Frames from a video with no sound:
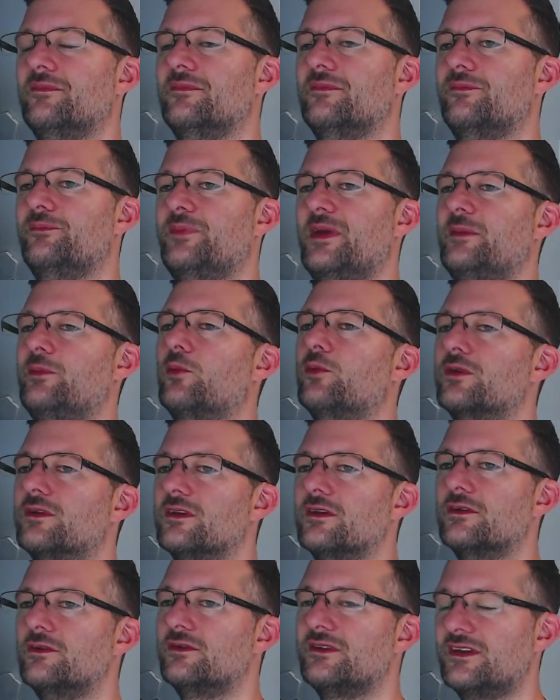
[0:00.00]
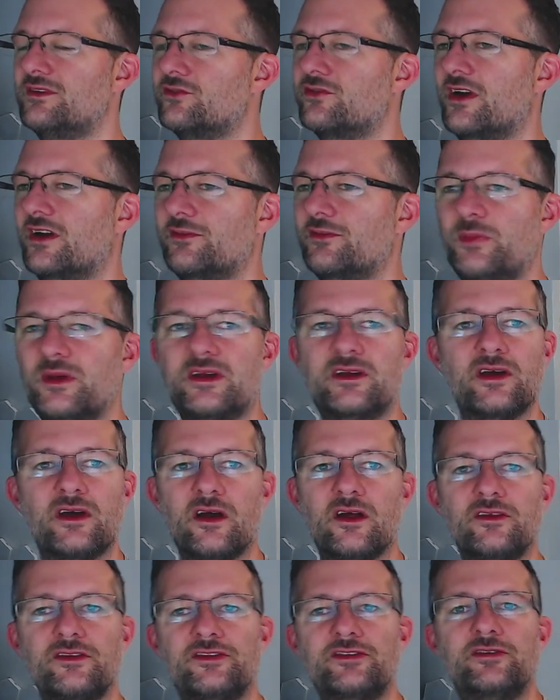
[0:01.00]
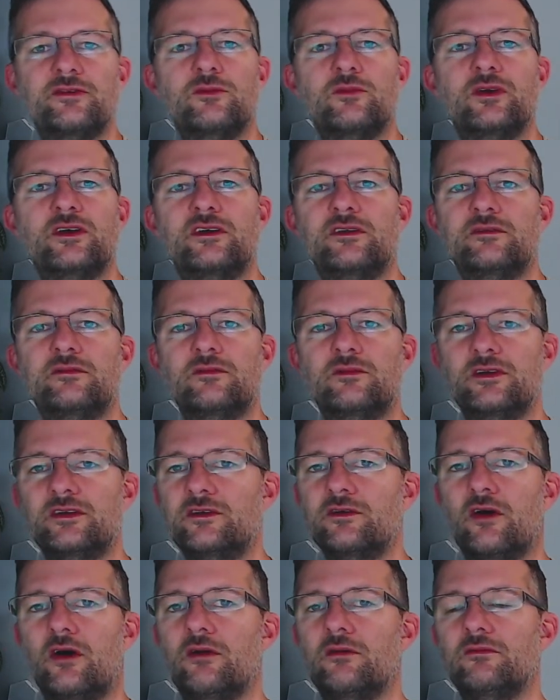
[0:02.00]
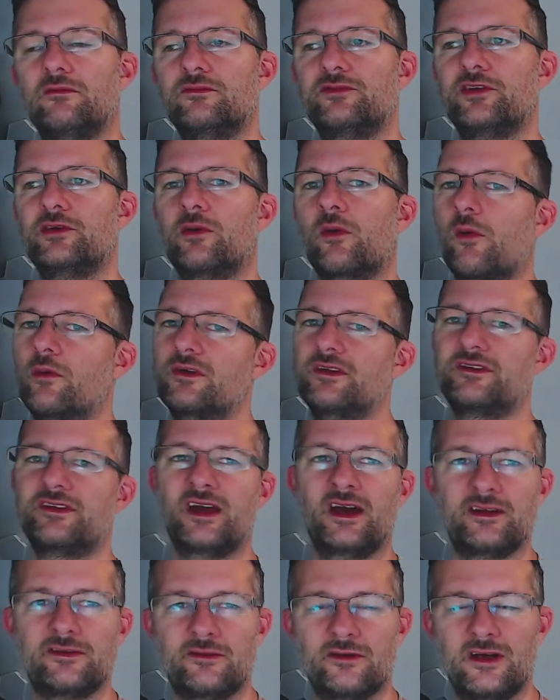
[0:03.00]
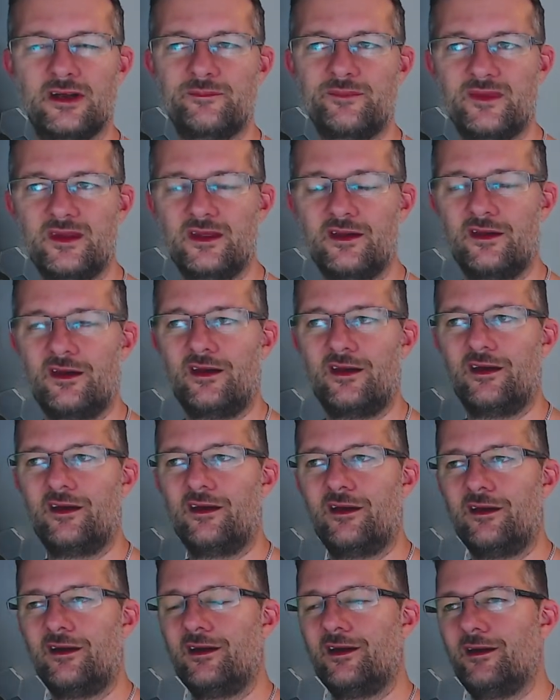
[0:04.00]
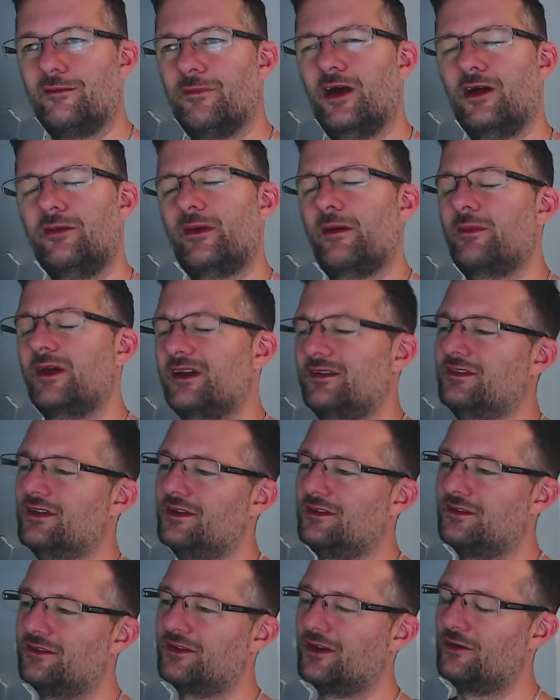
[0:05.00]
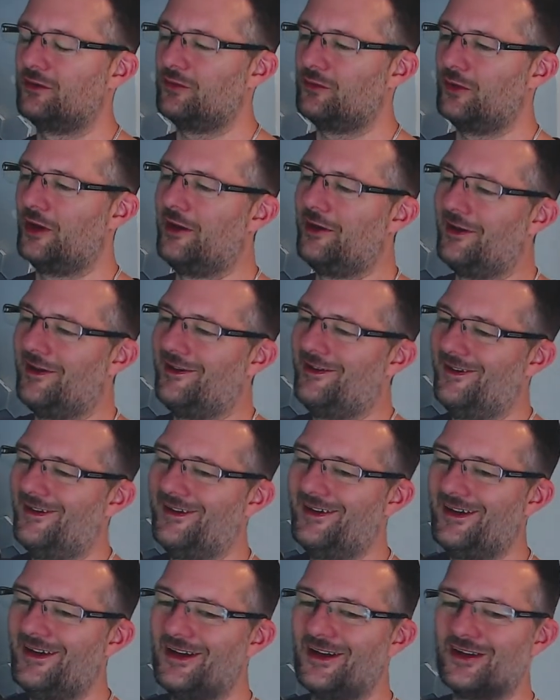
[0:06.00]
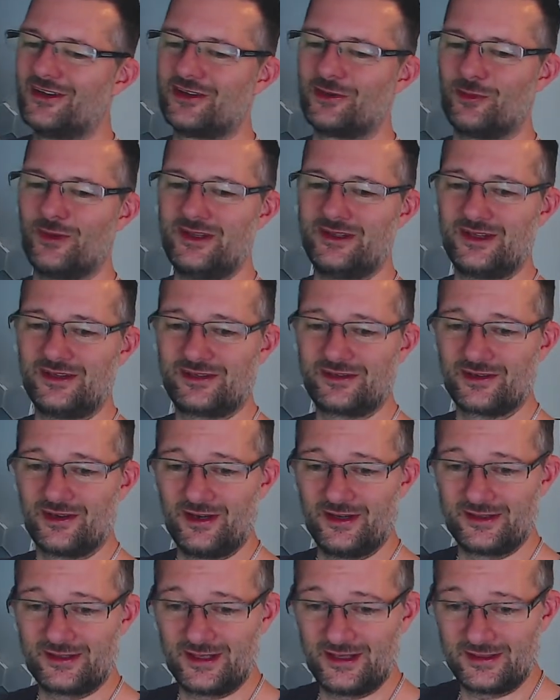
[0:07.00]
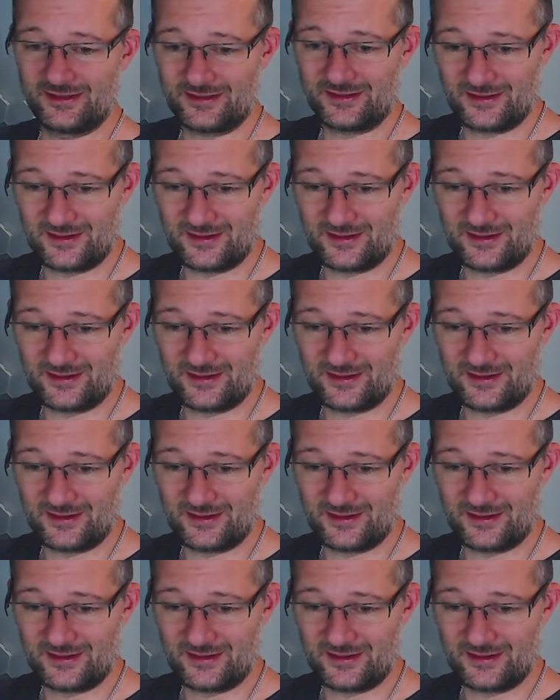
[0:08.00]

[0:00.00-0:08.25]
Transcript: people would lose interest because we're not doing what we said, right? I hope that makes sense. So, so we decided.